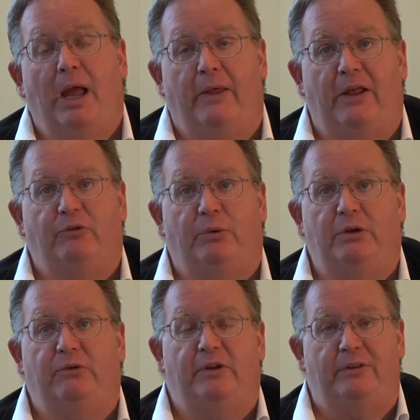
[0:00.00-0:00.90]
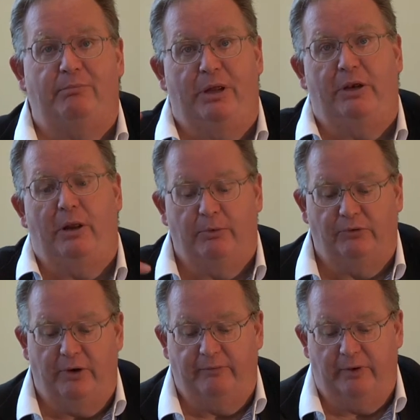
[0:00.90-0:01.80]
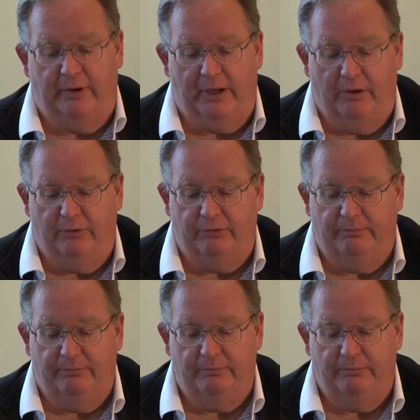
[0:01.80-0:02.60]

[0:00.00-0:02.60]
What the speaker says: And that's when you see the bin numbers and everything else.